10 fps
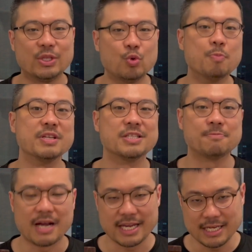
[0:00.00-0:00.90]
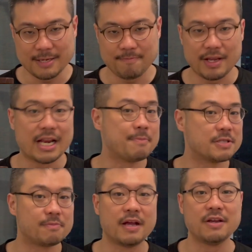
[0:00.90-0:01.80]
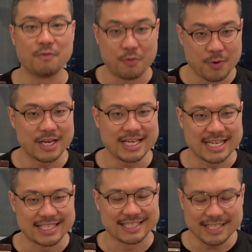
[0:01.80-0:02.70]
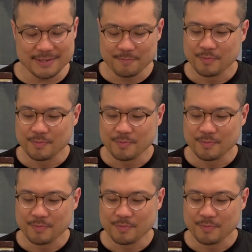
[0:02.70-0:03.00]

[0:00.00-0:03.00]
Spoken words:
to perspire, and I perspire really easily.